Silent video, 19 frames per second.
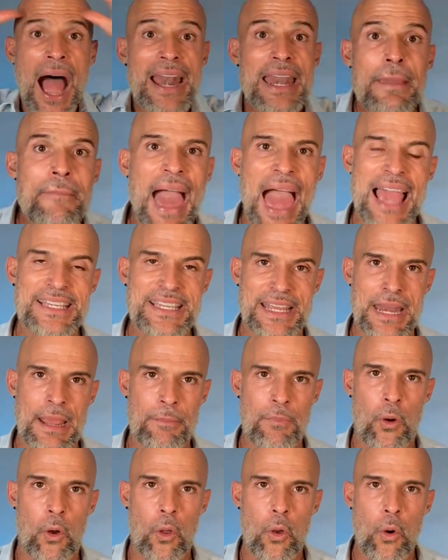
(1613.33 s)

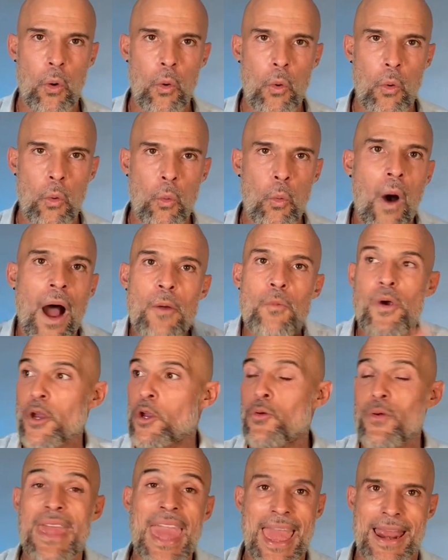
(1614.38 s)
unimaginable
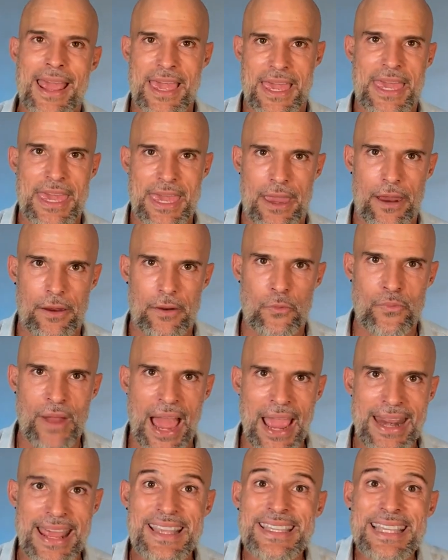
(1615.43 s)
what we're creating here,
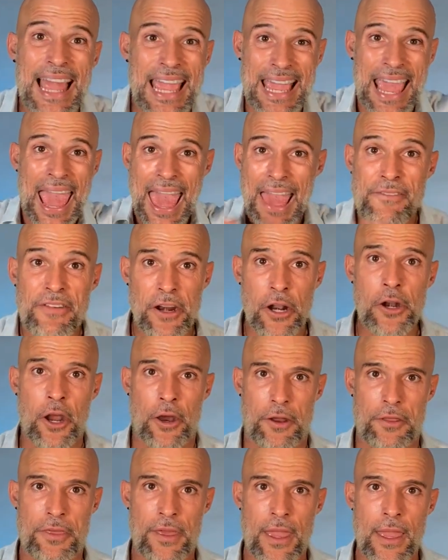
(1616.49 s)
right? It's like heaven
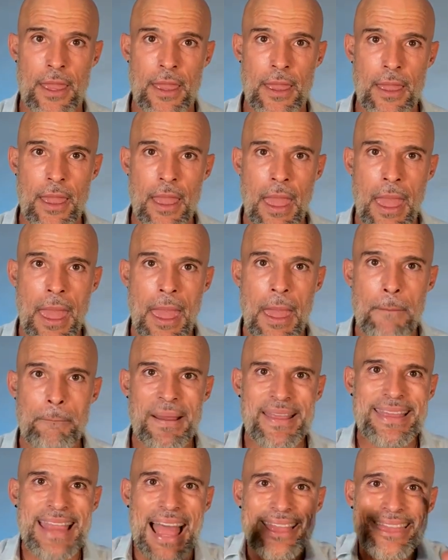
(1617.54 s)
on earth.
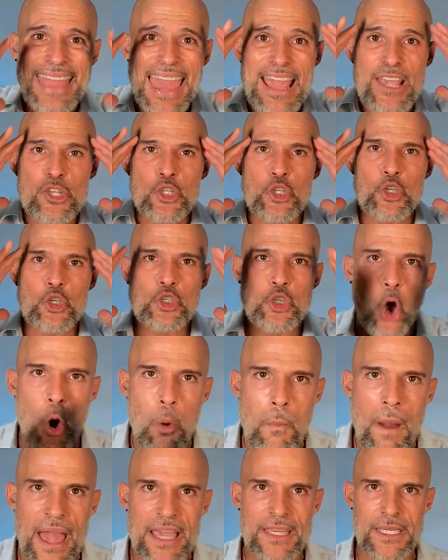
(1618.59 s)
But that takes
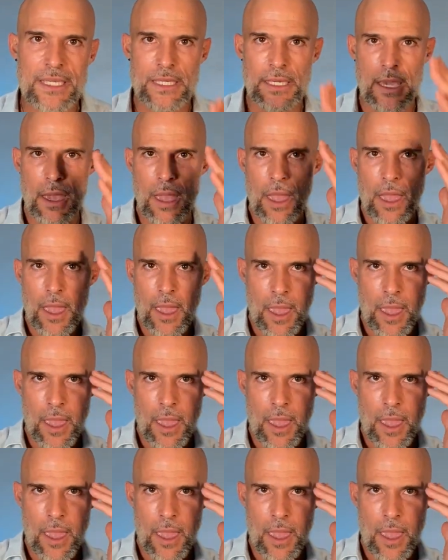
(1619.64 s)
so much,